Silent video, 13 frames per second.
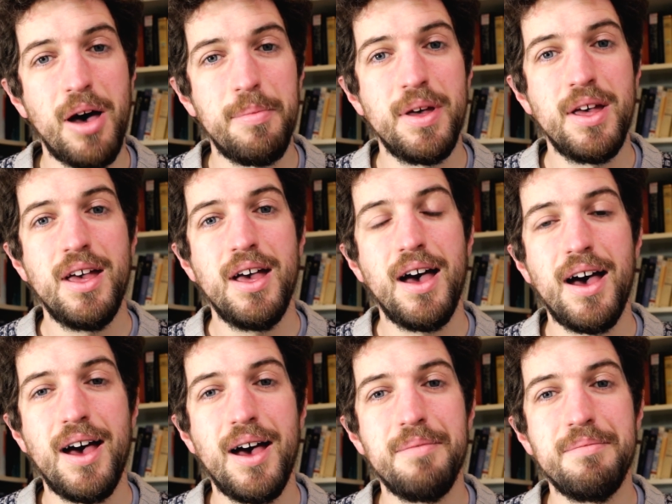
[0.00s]
up
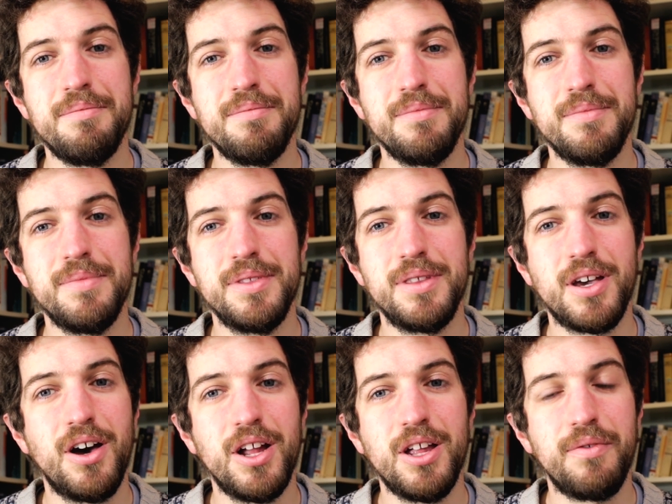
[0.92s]
um, the
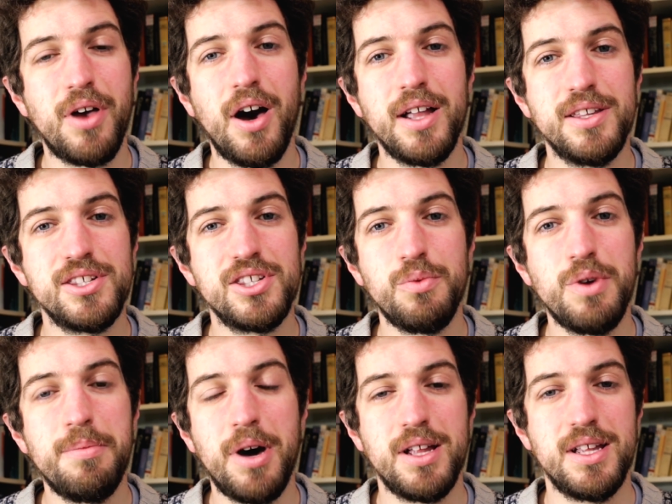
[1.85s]
kind of guidance that
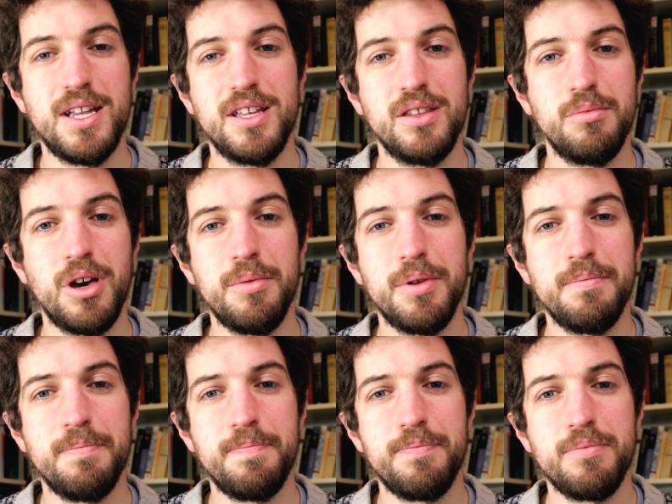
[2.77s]
we might need at the moment.
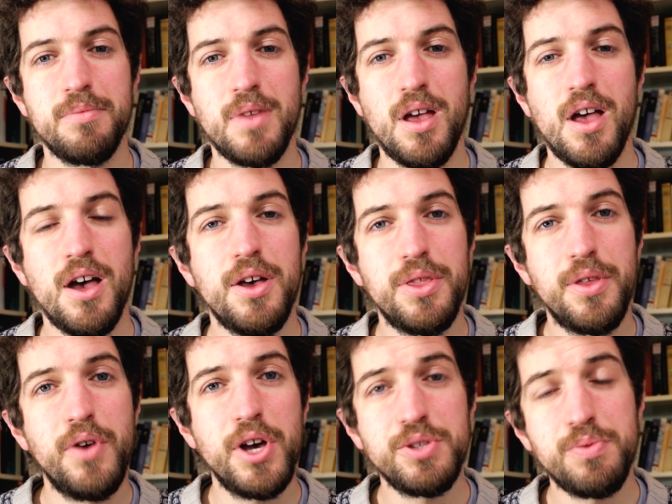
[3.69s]

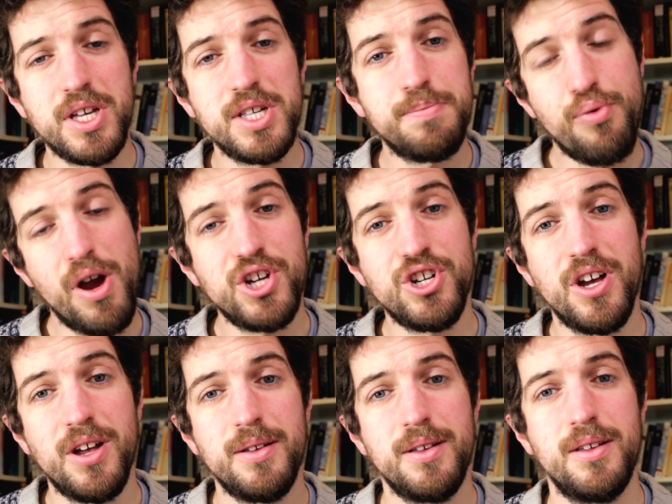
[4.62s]
The first one is
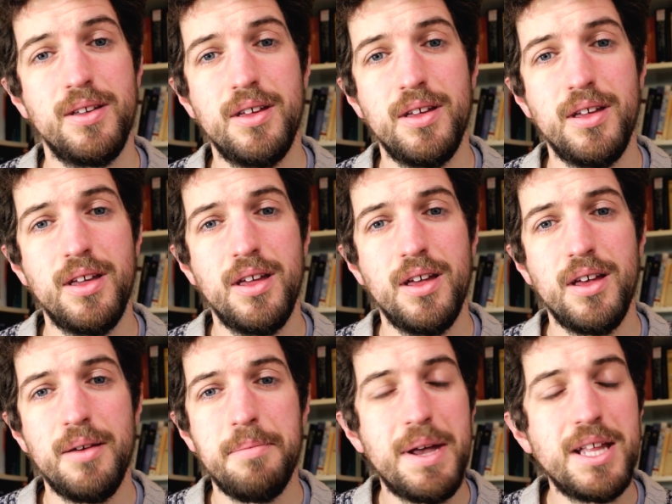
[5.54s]
pressure.
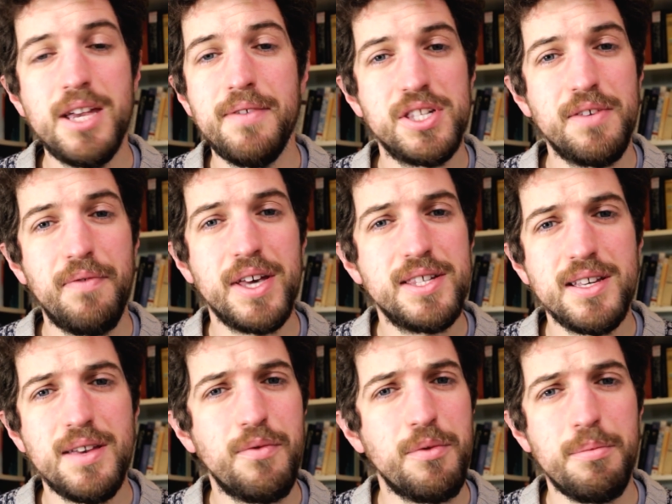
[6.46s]
Many of us are
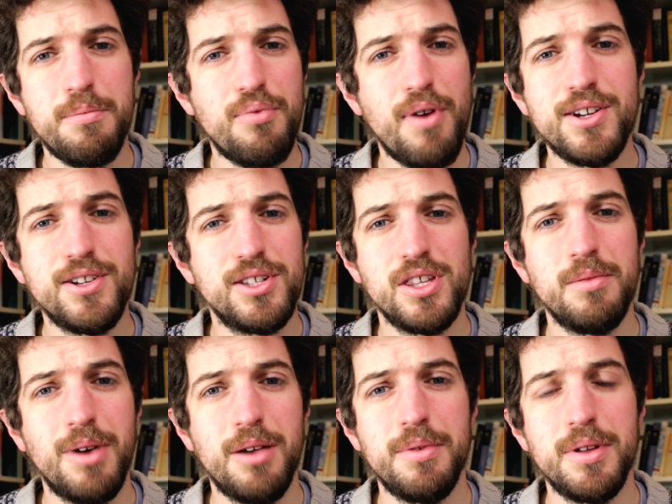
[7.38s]
facing different pressures at the
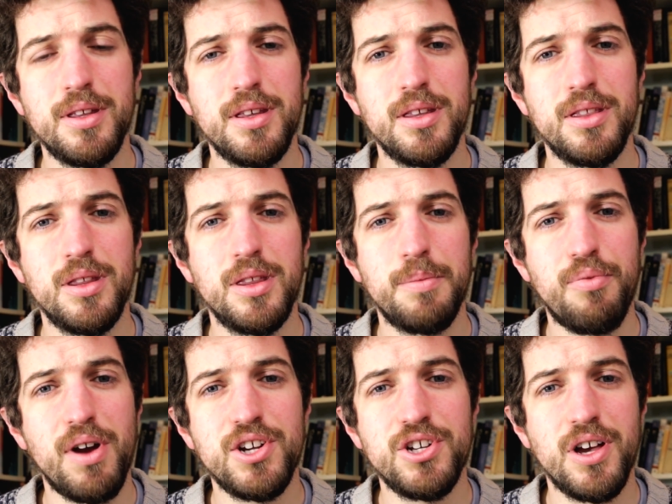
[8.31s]
moment the, the
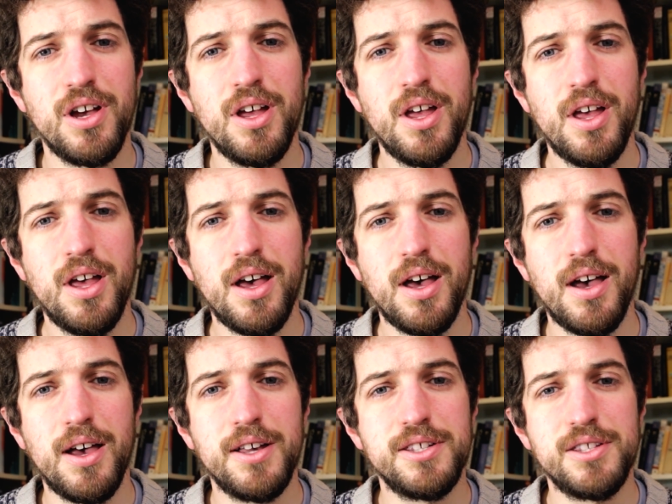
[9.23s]
pressure
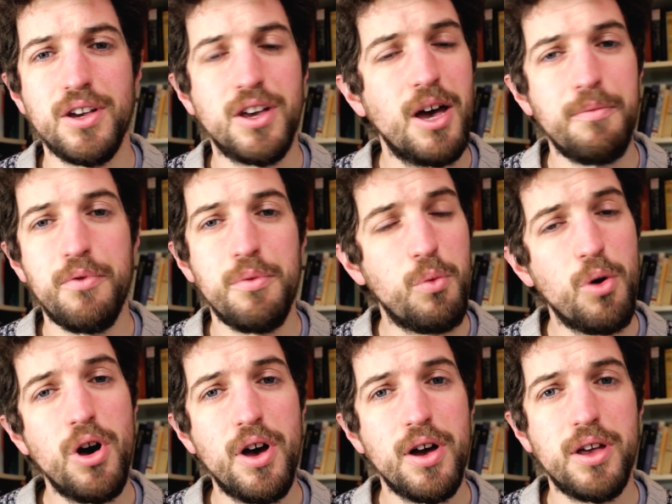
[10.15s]
as that come from
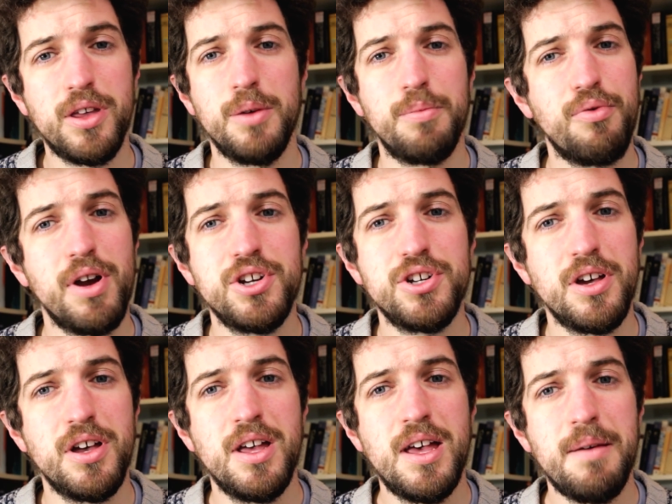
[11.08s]
work, the
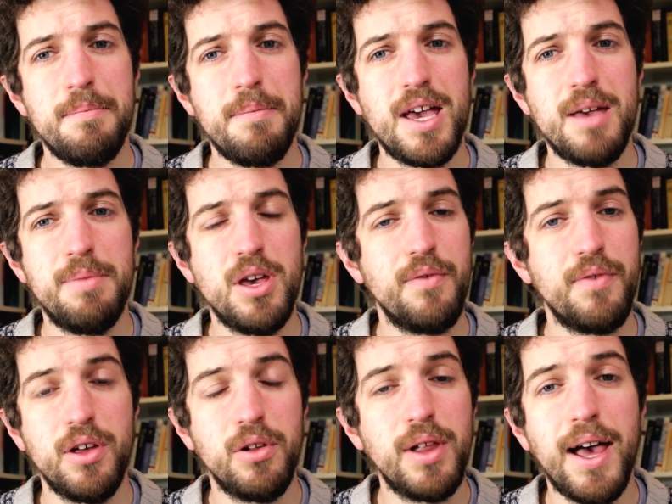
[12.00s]
pressure may be of
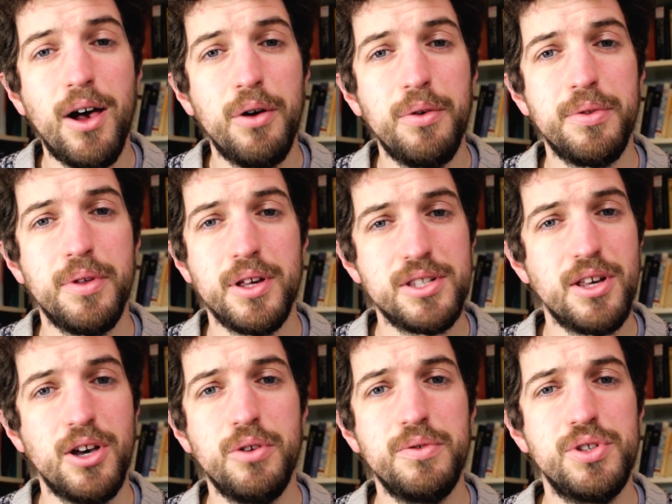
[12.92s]
ill health
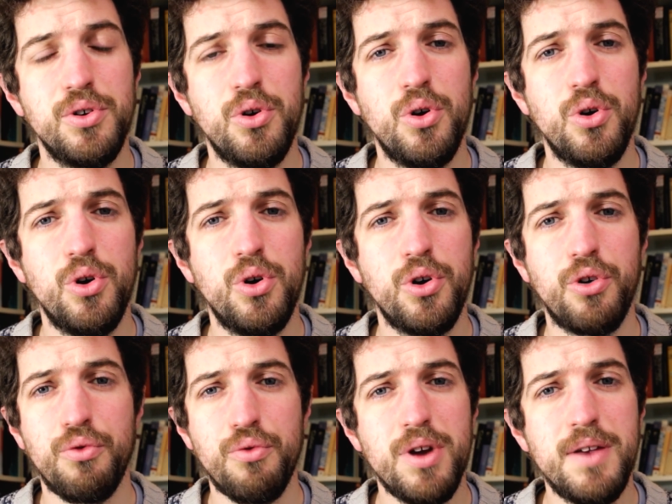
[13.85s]
ourselves or, or
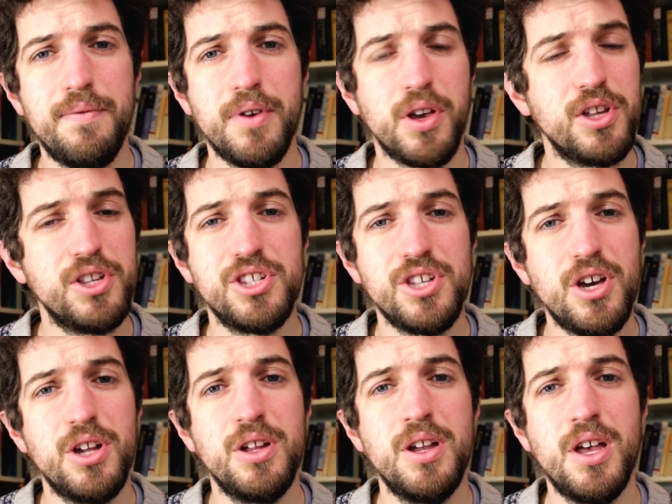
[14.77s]
grief and
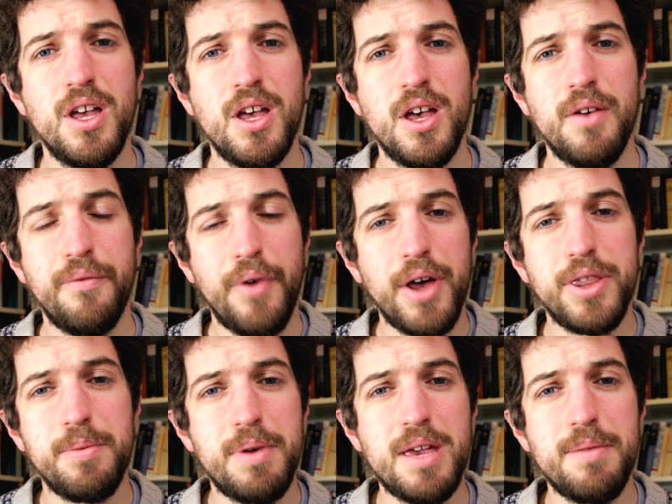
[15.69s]
concern for
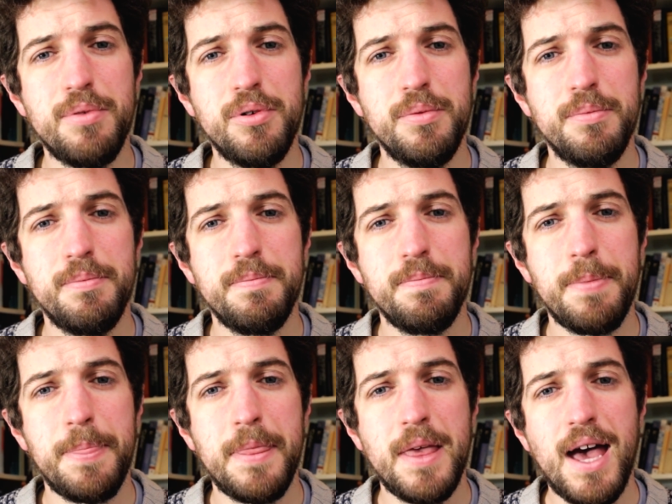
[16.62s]
other people.
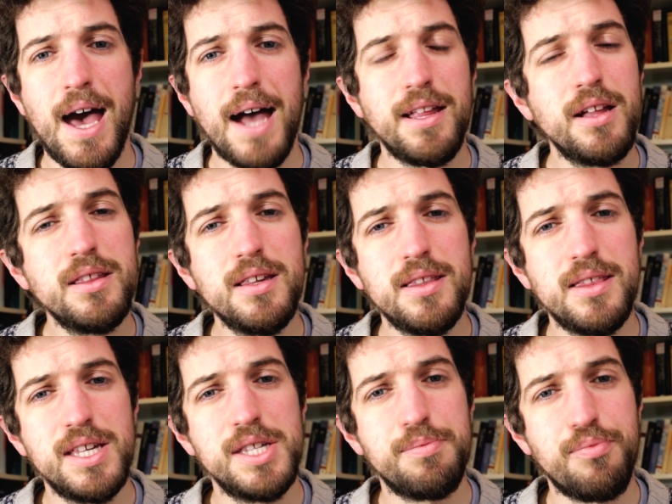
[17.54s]
And under
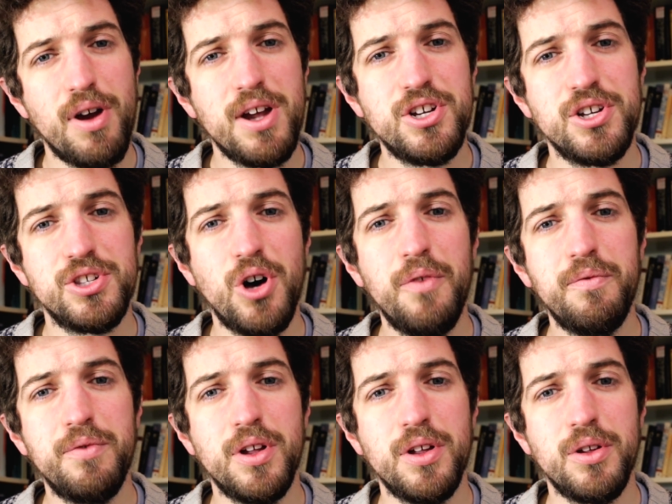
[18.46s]
these pressures,
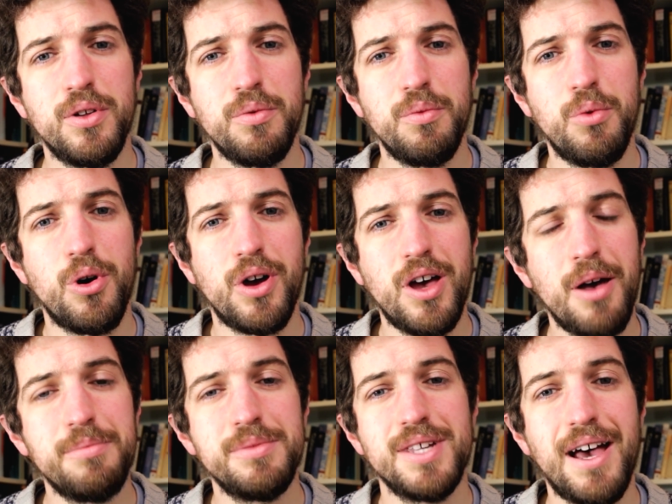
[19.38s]
often what
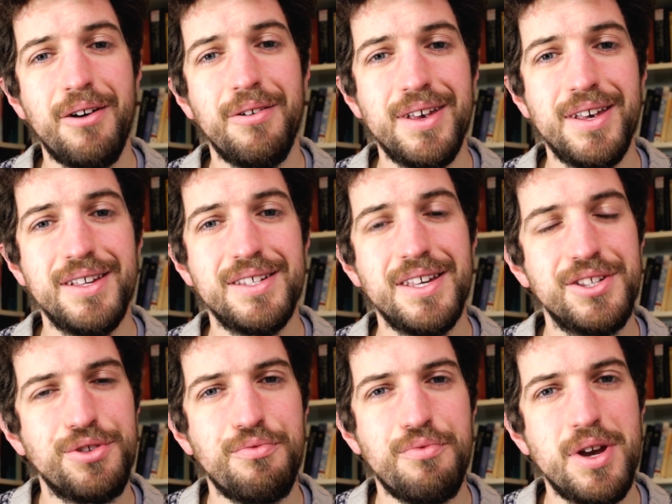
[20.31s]
comes out is,
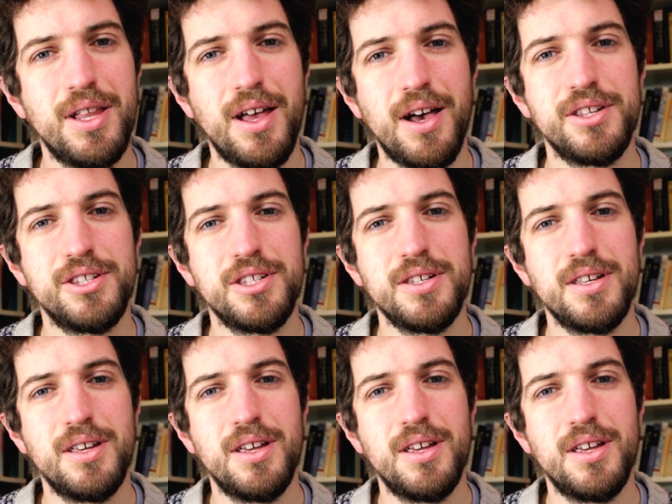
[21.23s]
is the real us.